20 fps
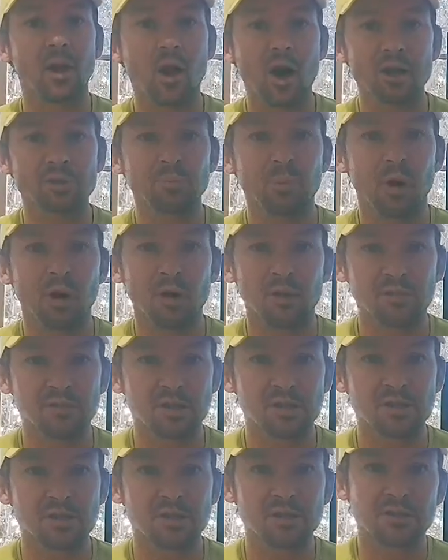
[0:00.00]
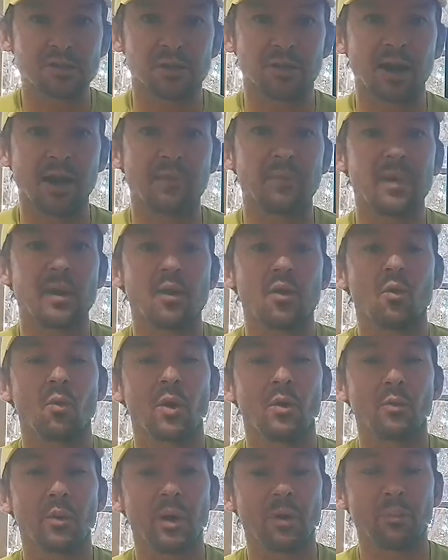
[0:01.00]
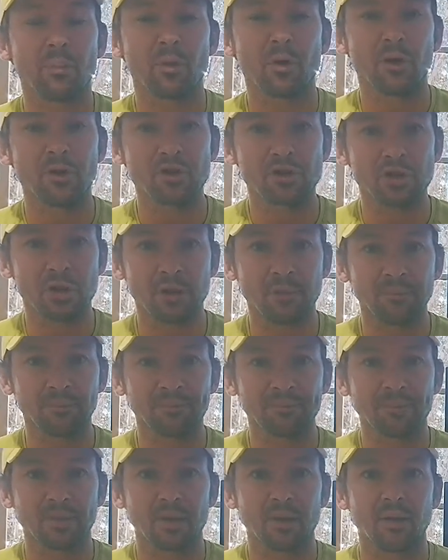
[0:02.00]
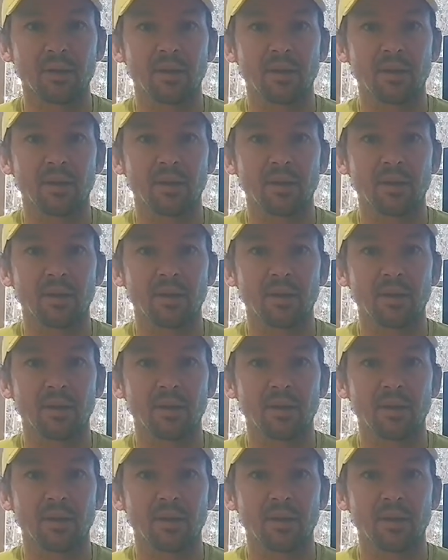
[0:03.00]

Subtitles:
then the last part of distance, okay, when we're approaching,